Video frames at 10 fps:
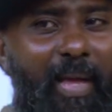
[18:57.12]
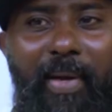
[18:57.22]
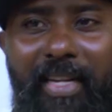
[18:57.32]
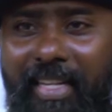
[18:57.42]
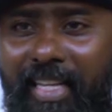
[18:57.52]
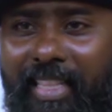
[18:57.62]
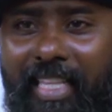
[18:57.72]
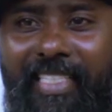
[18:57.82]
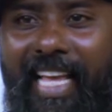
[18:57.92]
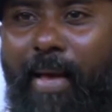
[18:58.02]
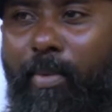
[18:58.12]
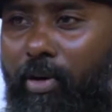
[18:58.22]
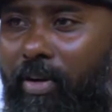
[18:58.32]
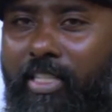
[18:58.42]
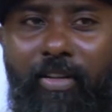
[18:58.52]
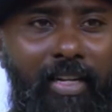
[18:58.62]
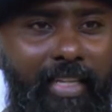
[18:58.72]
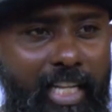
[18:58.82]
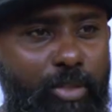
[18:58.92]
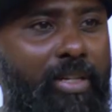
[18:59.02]
Amen. The scam account is
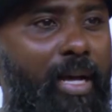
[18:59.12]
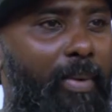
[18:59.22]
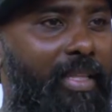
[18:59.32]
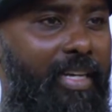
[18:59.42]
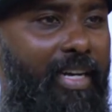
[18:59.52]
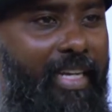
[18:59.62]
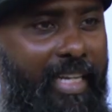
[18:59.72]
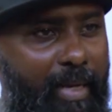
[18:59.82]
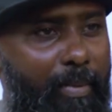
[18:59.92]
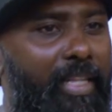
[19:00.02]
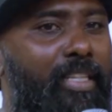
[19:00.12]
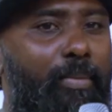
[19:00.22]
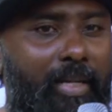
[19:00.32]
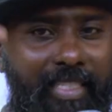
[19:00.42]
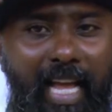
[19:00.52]
like, Yesu namathanaala nige manandirumbuga.